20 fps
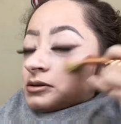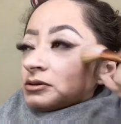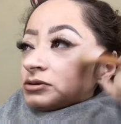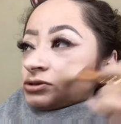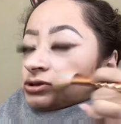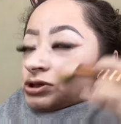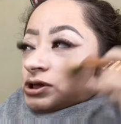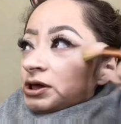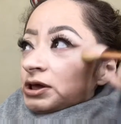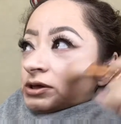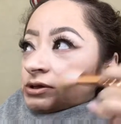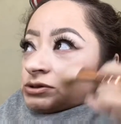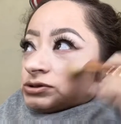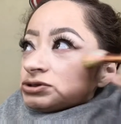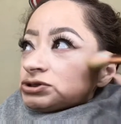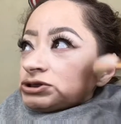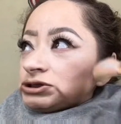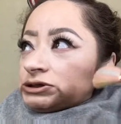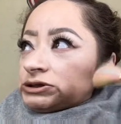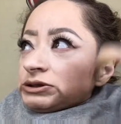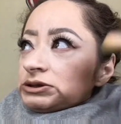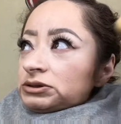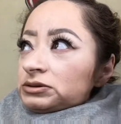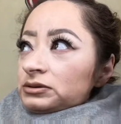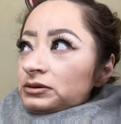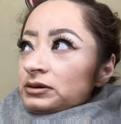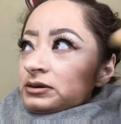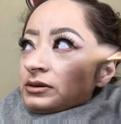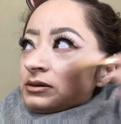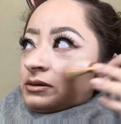
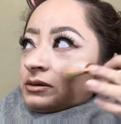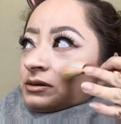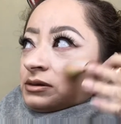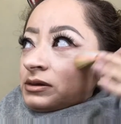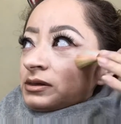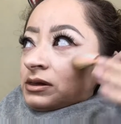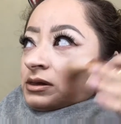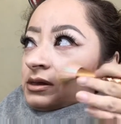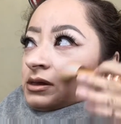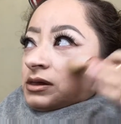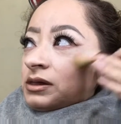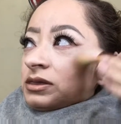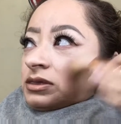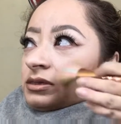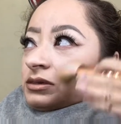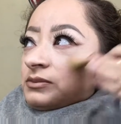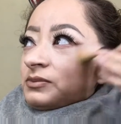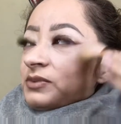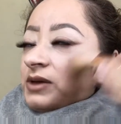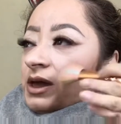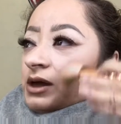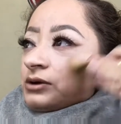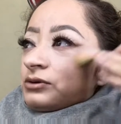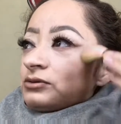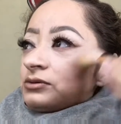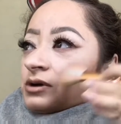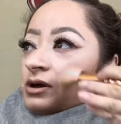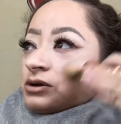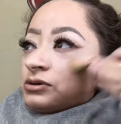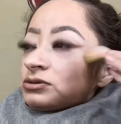changing in the
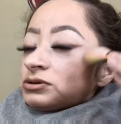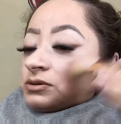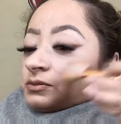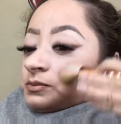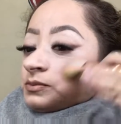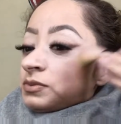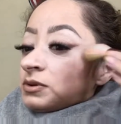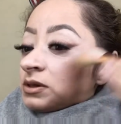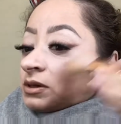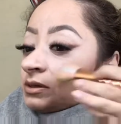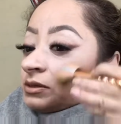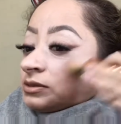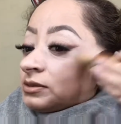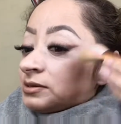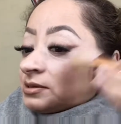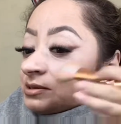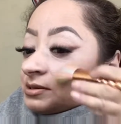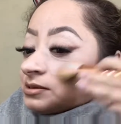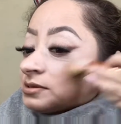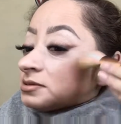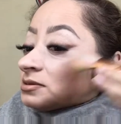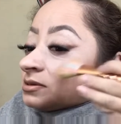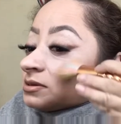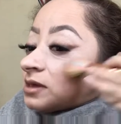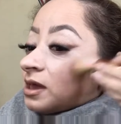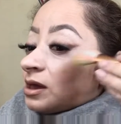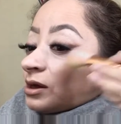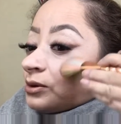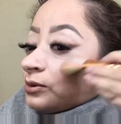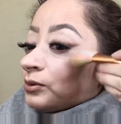background, but this is
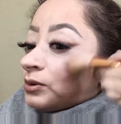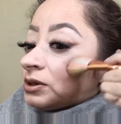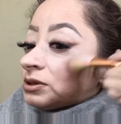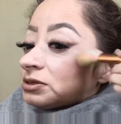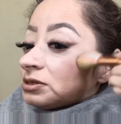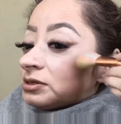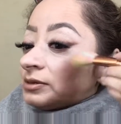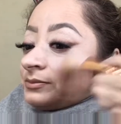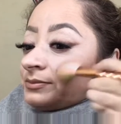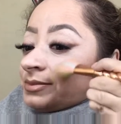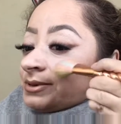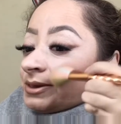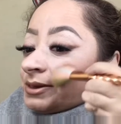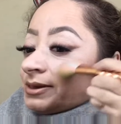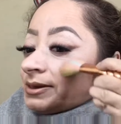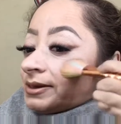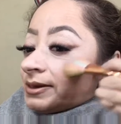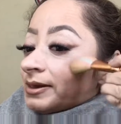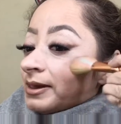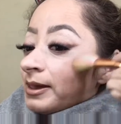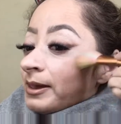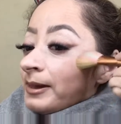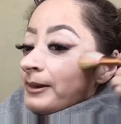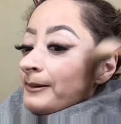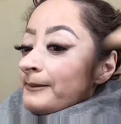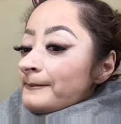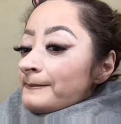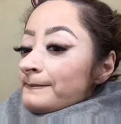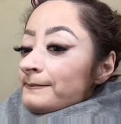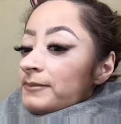not going to be
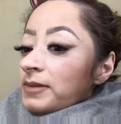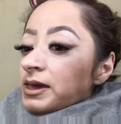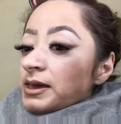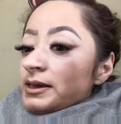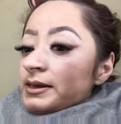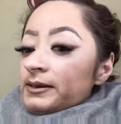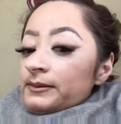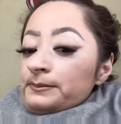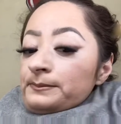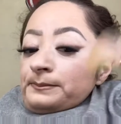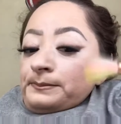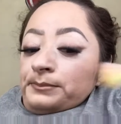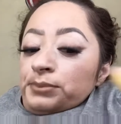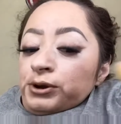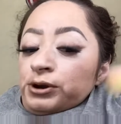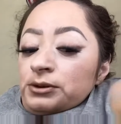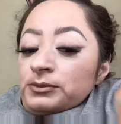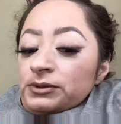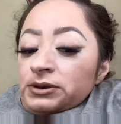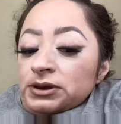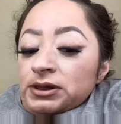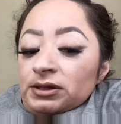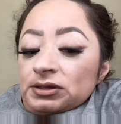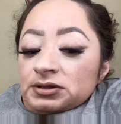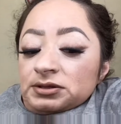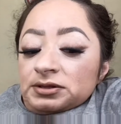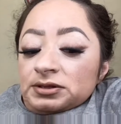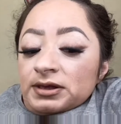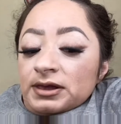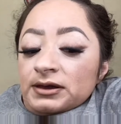my permanent
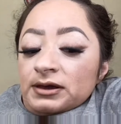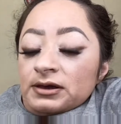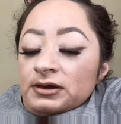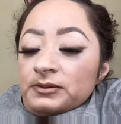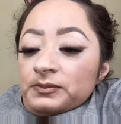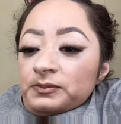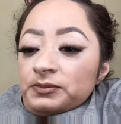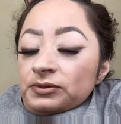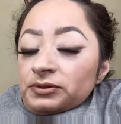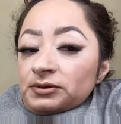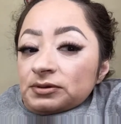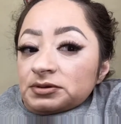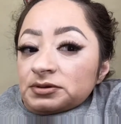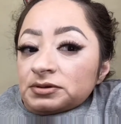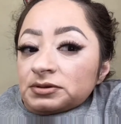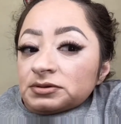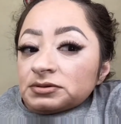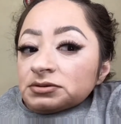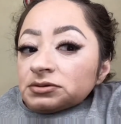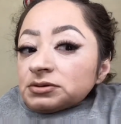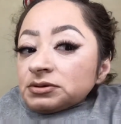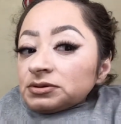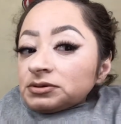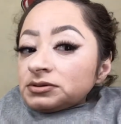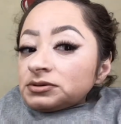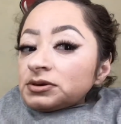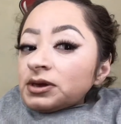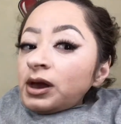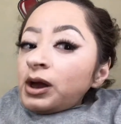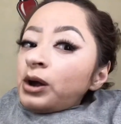setup. This is
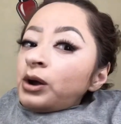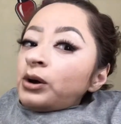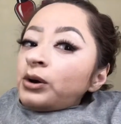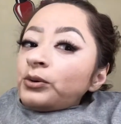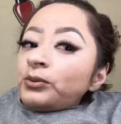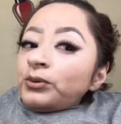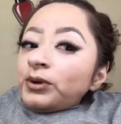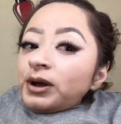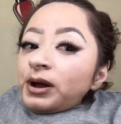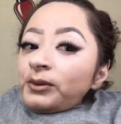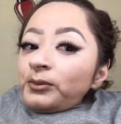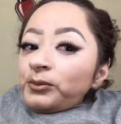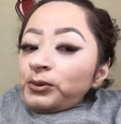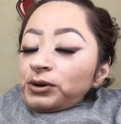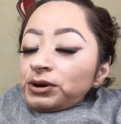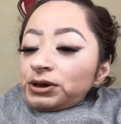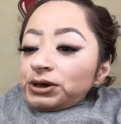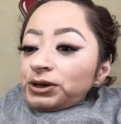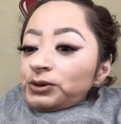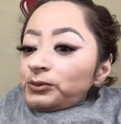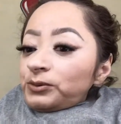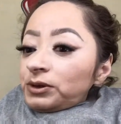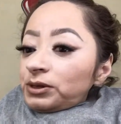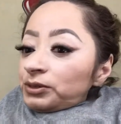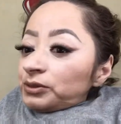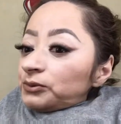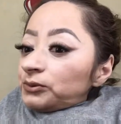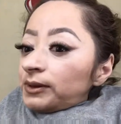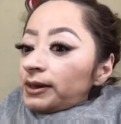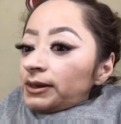just what I'm working
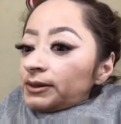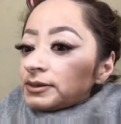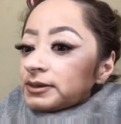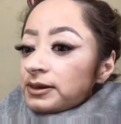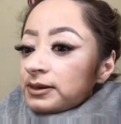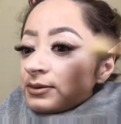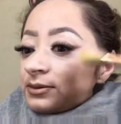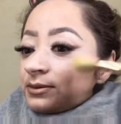with right now.